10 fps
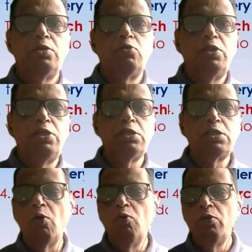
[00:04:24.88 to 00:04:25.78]
So this is
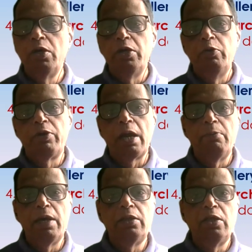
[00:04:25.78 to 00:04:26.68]
how you
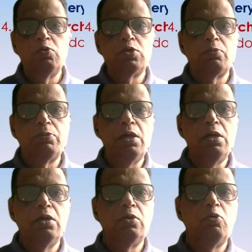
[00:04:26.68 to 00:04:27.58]
can make the use of the
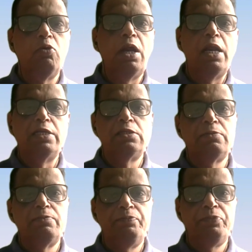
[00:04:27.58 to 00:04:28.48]
Google
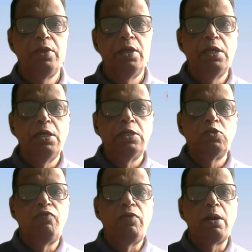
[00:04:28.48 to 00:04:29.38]
Lens.
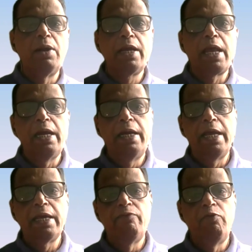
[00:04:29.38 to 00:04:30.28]
So farmer can
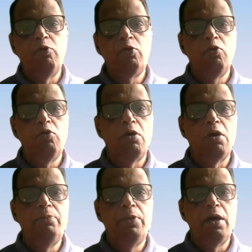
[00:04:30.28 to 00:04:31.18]
take a photo
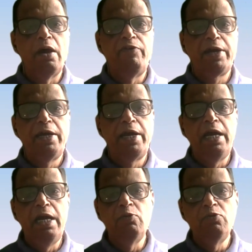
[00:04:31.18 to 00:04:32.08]
of the
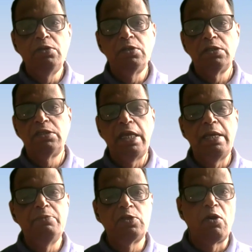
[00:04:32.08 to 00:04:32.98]
affected leaves,
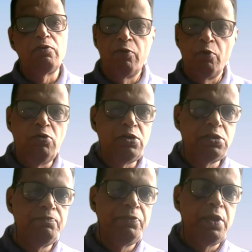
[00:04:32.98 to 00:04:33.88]
stems or
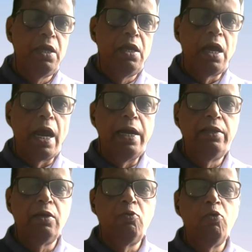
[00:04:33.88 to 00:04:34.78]
fruits,
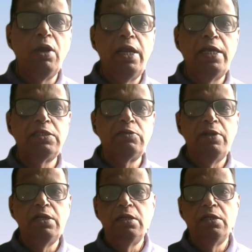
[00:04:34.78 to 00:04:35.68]
and the Google Lens
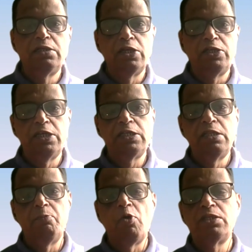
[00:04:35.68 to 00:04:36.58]
will suggest
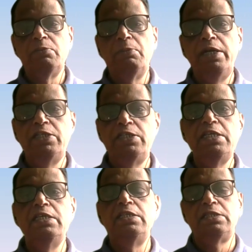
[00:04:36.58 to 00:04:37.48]
the possible
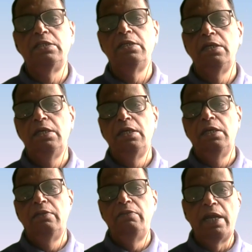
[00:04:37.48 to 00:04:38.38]
disease
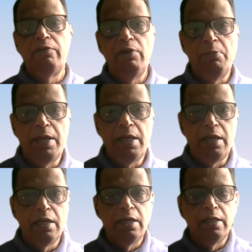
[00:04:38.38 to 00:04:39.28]
that will
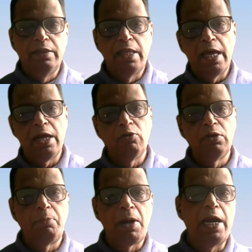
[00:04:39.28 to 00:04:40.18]
be there on
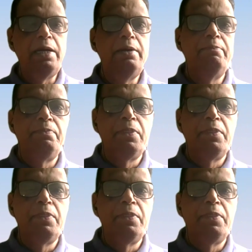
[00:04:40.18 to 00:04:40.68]
the plant.